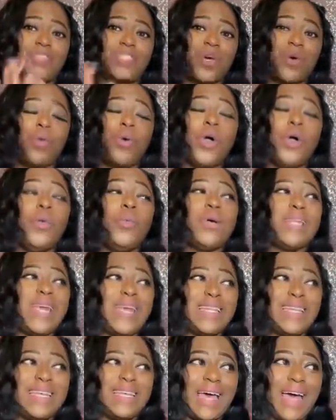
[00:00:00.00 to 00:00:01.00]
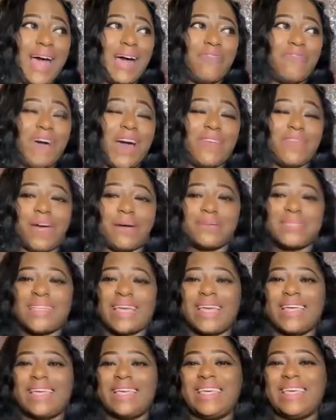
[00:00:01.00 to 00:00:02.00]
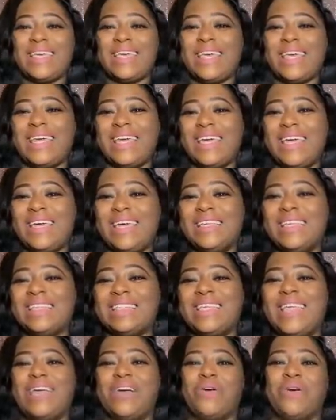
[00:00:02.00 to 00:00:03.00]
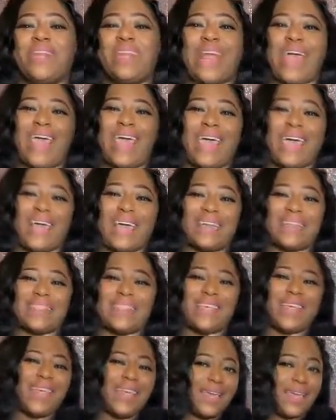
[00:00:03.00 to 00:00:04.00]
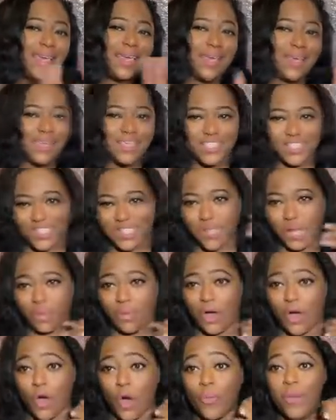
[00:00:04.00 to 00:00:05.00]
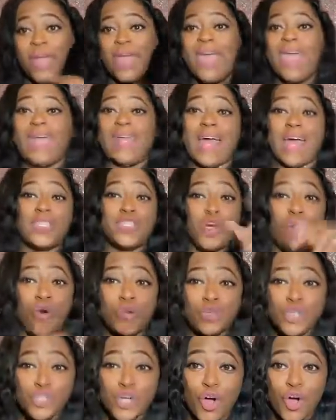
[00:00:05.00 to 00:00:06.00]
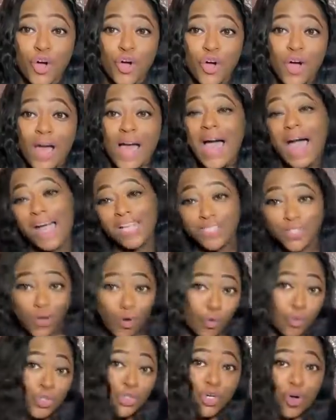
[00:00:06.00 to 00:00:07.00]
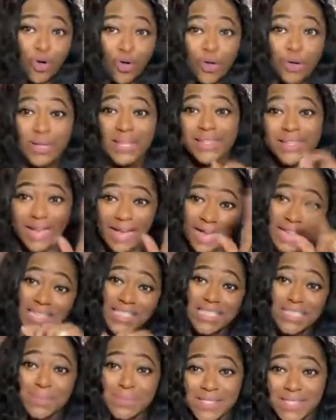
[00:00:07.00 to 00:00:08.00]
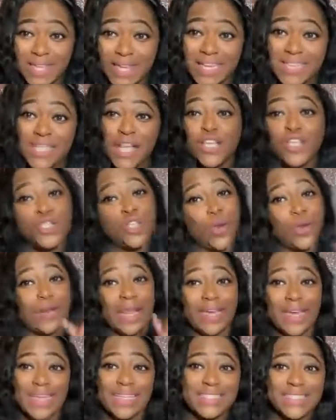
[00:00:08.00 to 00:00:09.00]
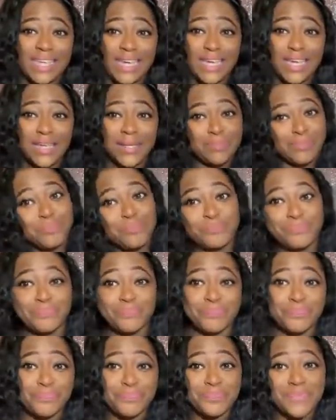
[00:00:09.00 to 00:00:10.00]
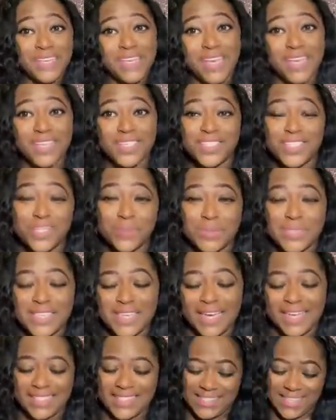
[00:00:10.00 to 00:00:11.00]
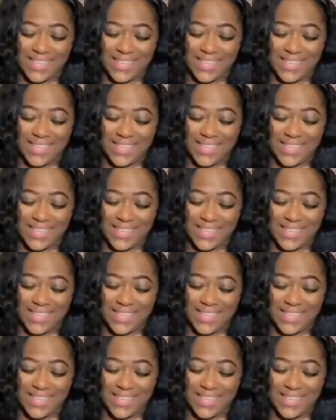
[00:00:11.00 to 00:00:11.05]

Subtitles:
So when they did the high five, I was like, yeah, this ain't gonna last. Yeah, she going home. And I told y'all that Alex was next. So like I said, yeah, she was next.